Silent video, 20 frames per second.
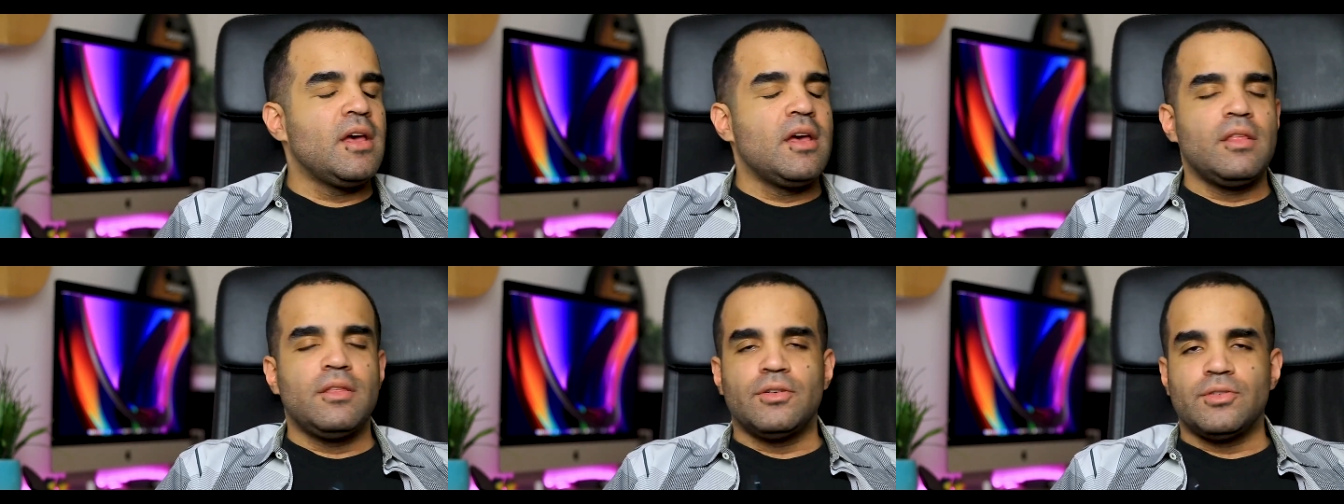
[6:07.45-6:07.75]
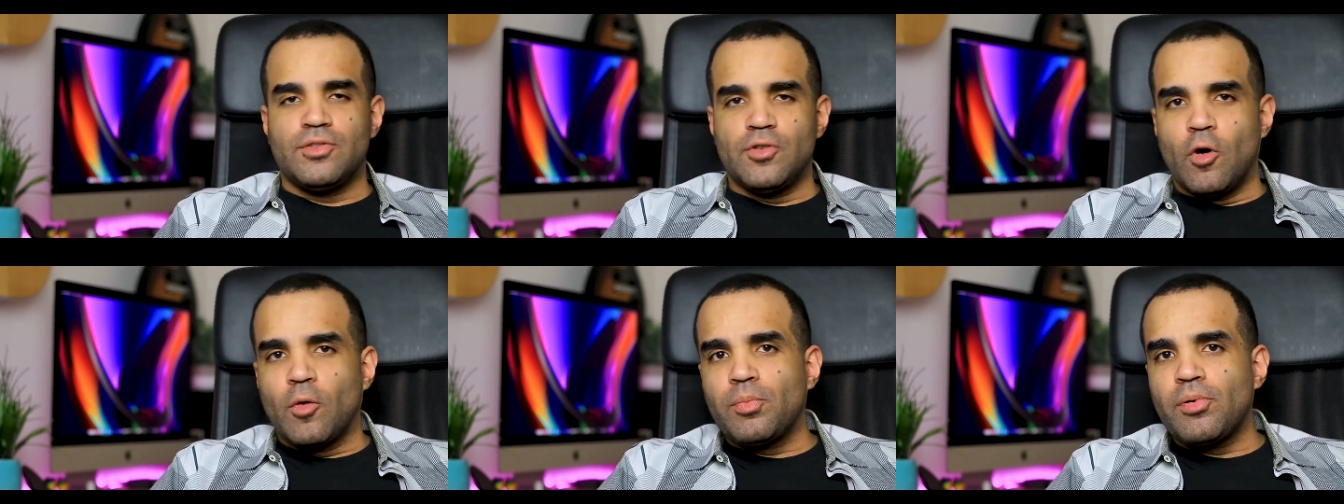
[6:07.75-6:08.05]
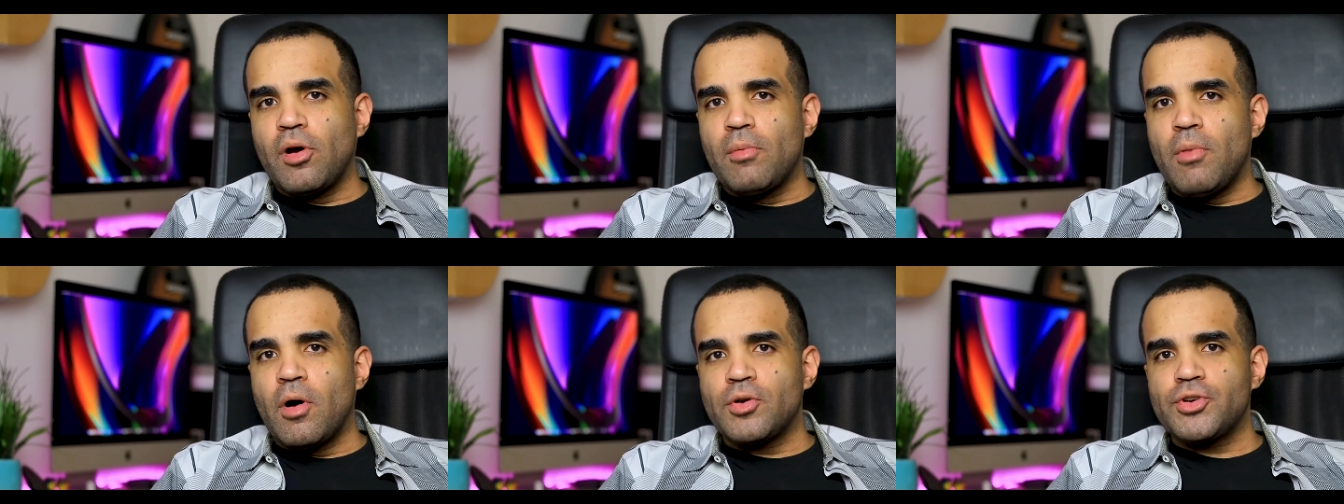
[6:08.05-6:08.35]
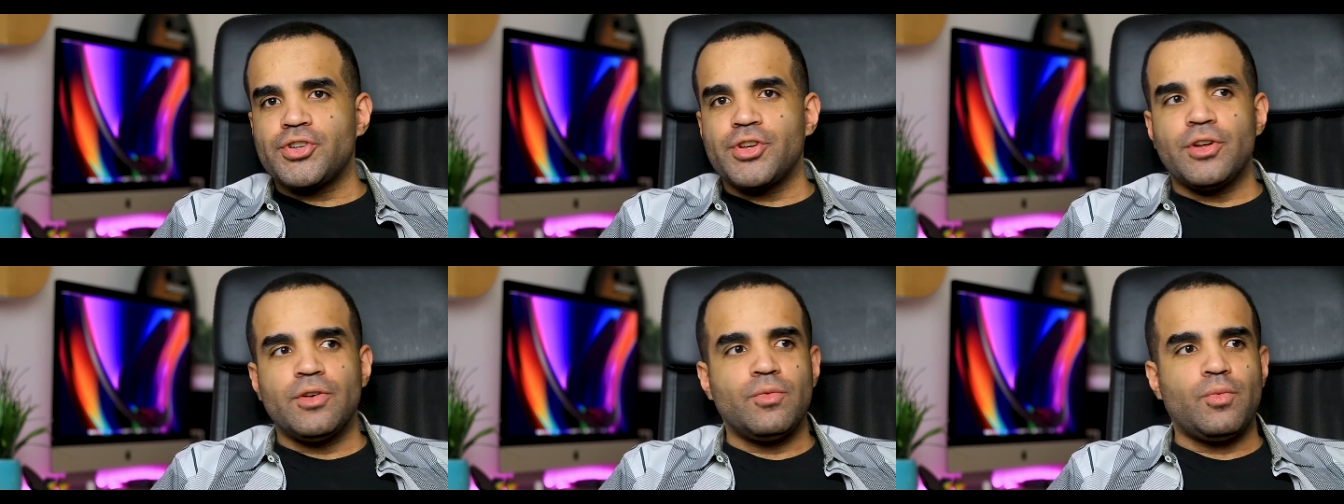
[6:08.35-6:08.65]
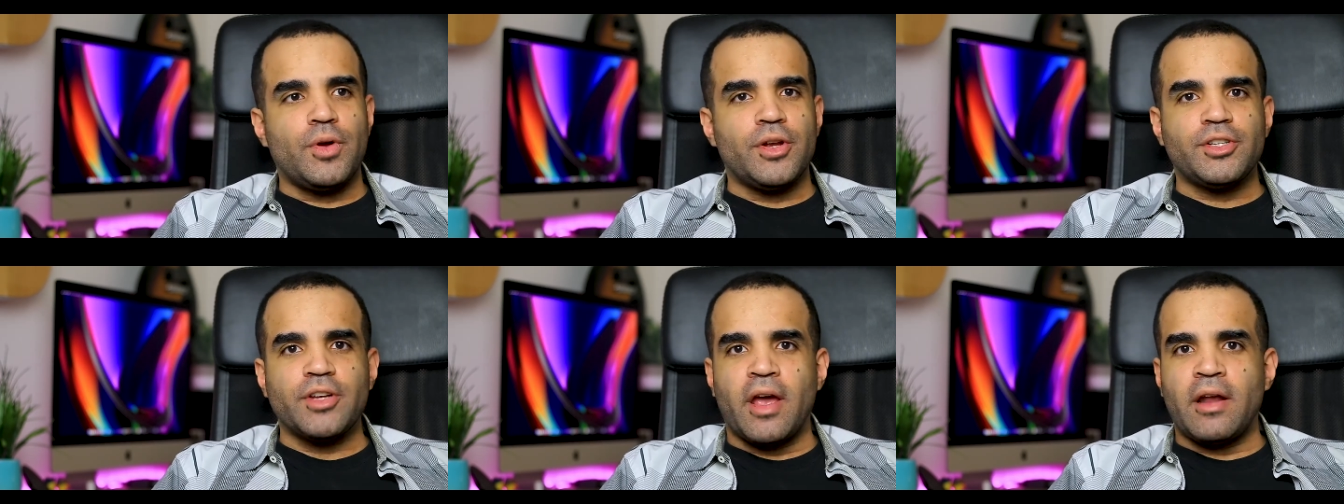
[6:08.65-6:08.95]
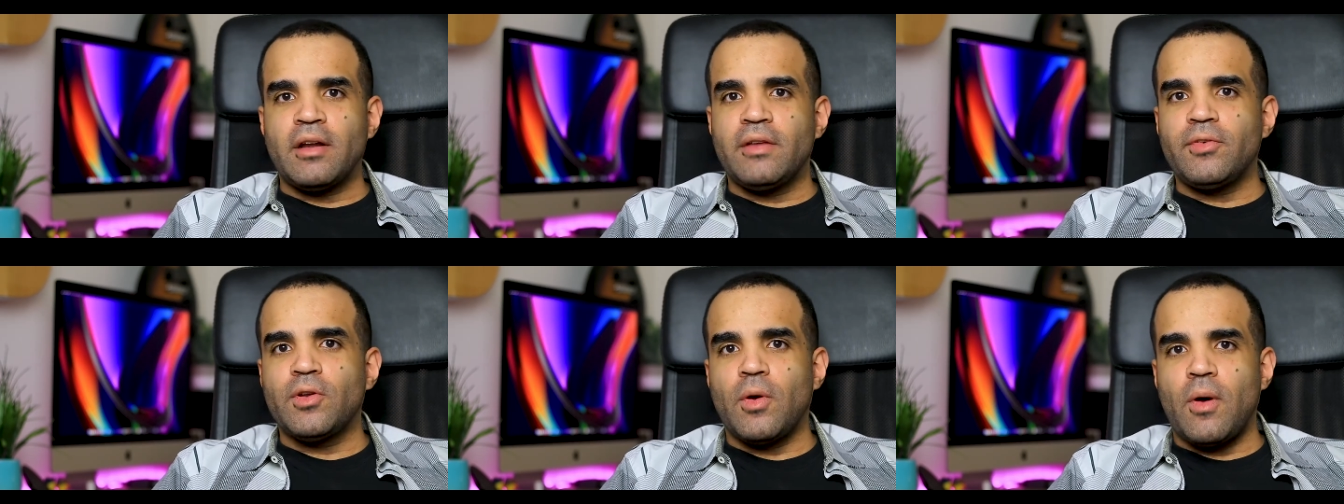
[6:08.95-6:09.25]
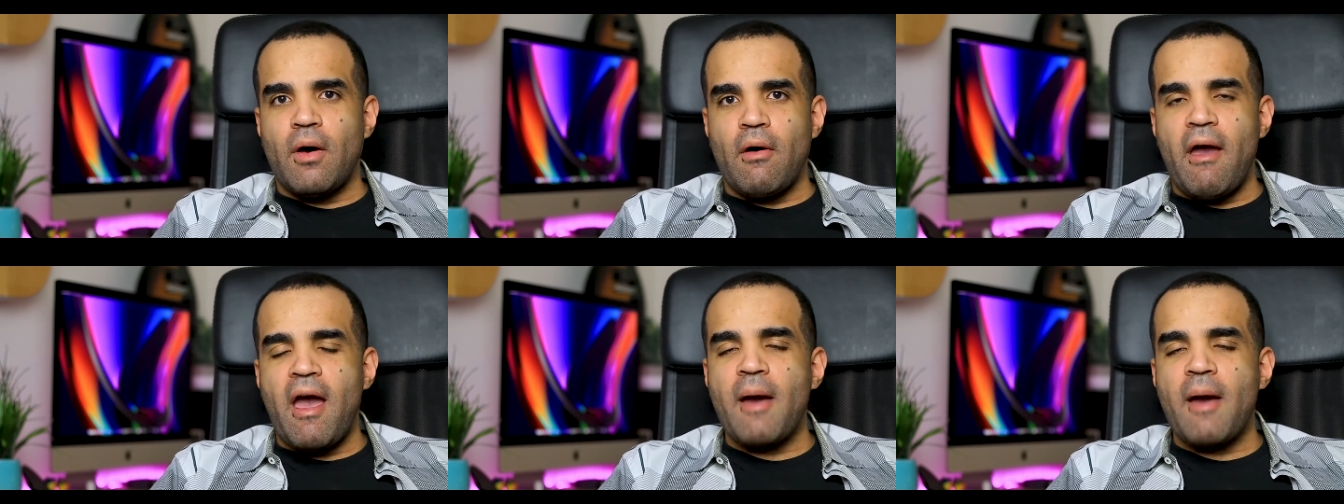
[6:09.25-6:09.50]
There's no ProMotion, which I don't even know how